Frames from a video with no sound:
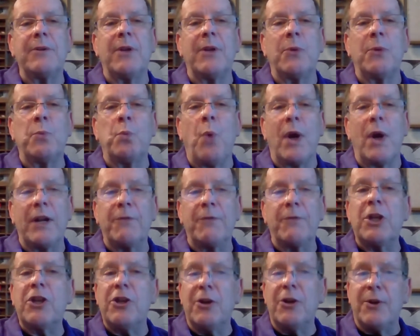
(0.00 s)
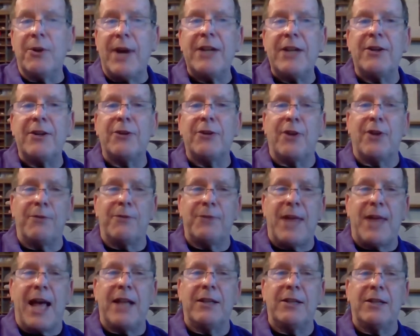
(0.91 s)
one of the curators of
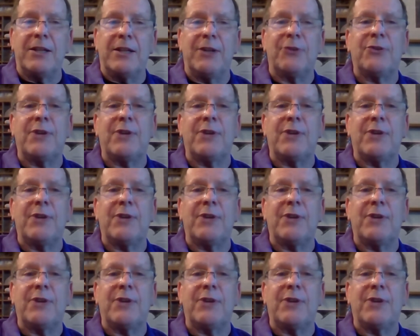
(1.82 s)
that list,